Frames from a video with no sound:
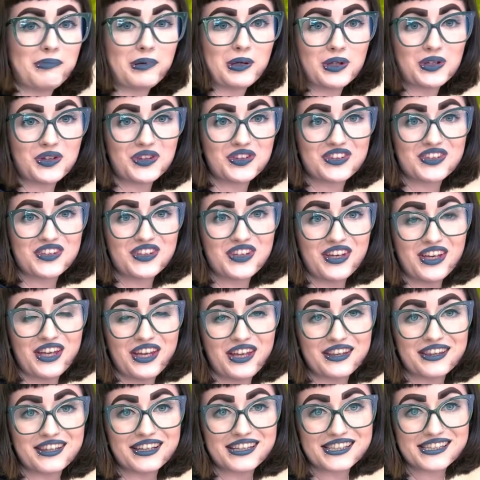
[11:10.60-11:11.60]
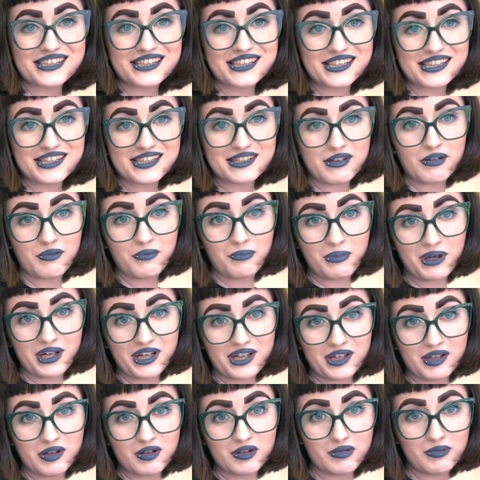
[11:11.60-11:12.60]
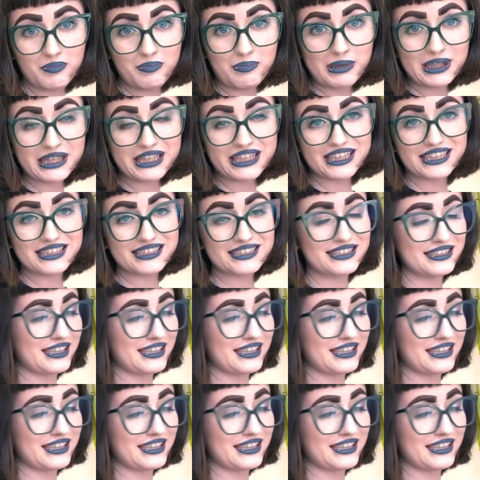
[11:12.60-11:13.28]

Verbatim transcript: but this is my biggest